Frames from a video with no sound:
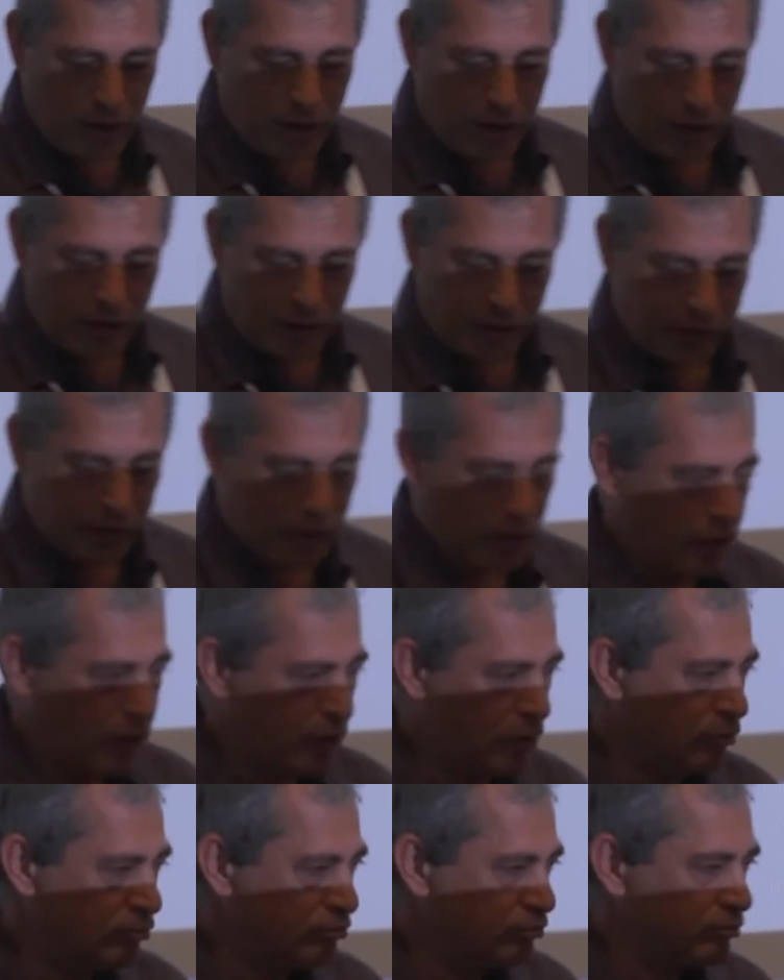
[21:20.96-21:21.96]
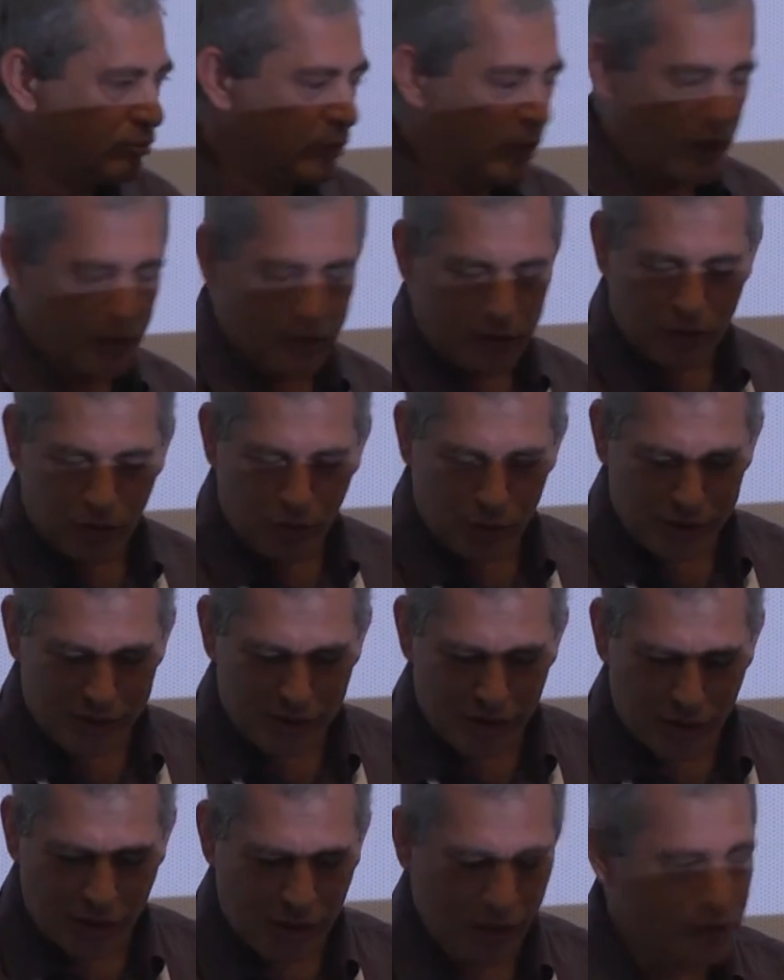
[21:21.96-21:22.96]
And those
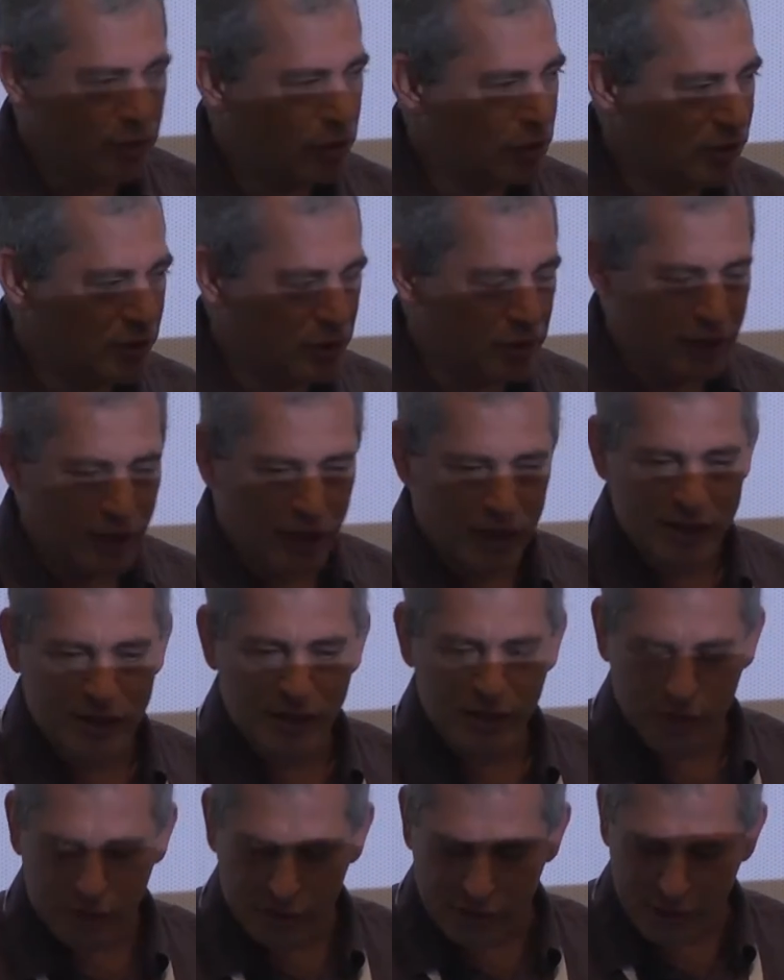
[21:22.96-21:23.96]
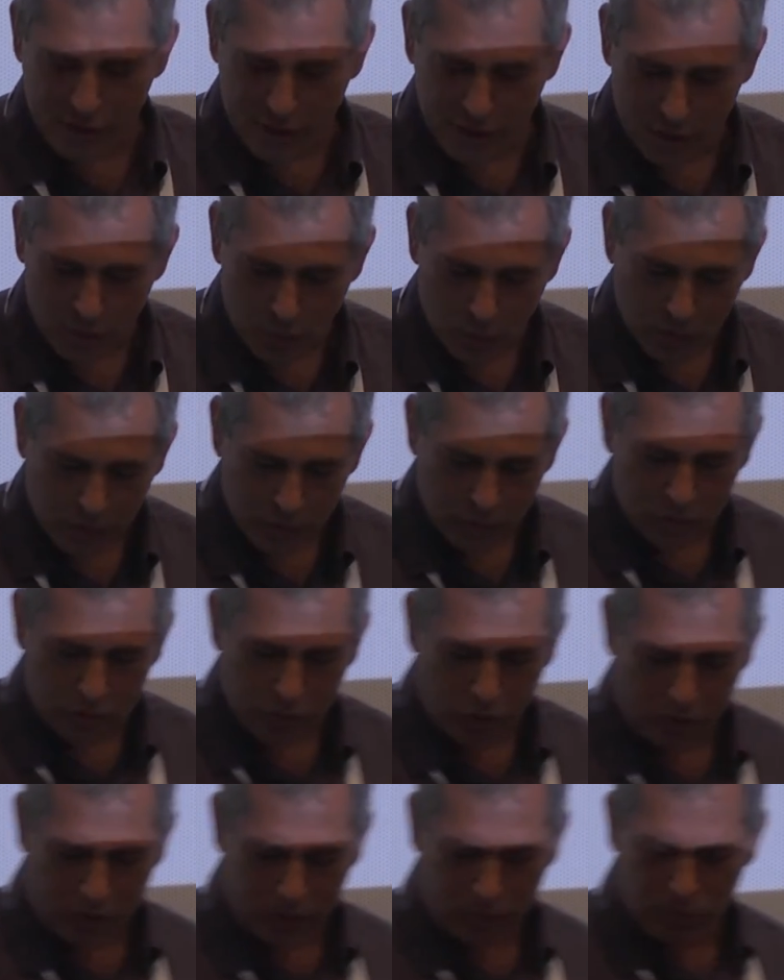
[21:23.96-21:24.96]
are the ideas that we
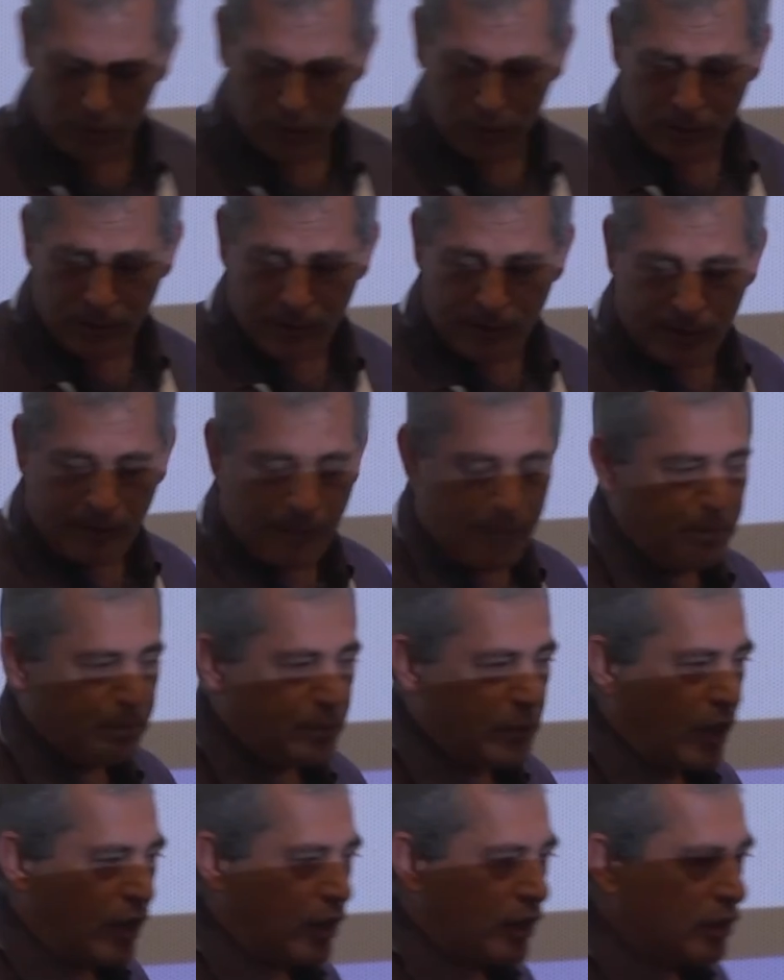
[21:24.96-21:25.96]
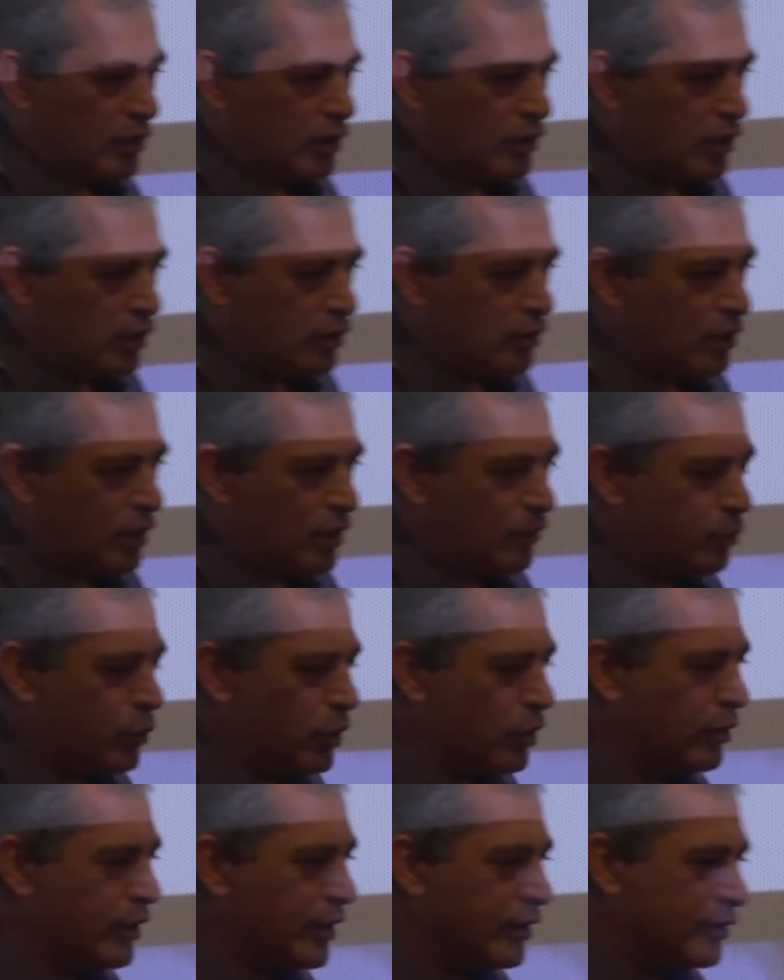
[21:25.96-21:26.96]
talked about. And if we
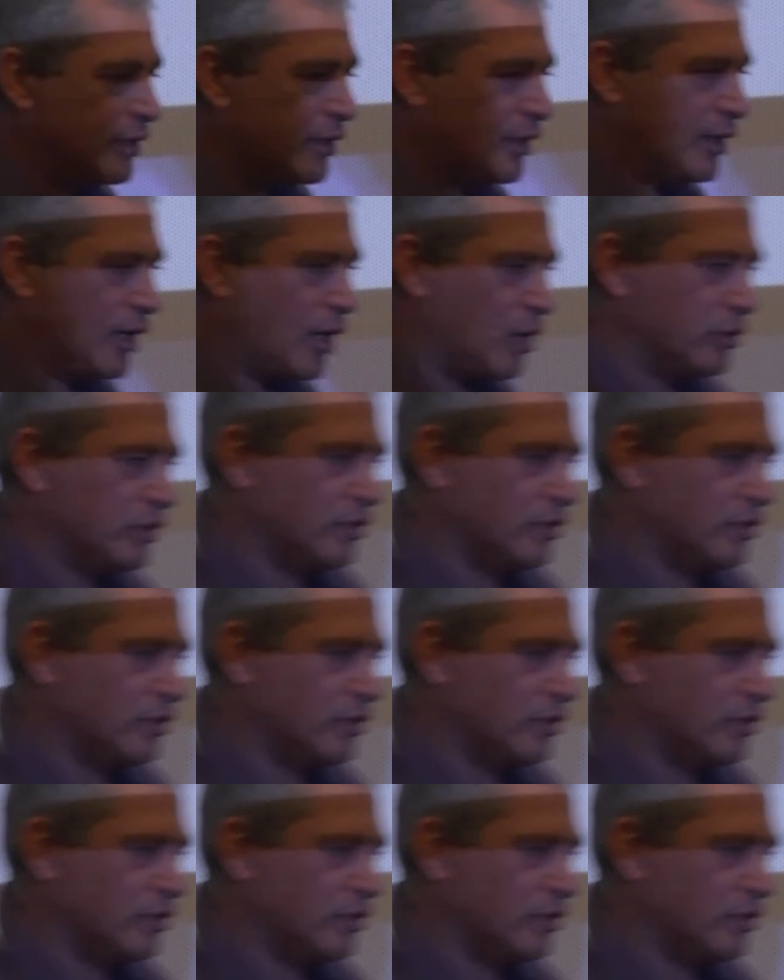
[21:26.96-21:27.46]
look at the cloud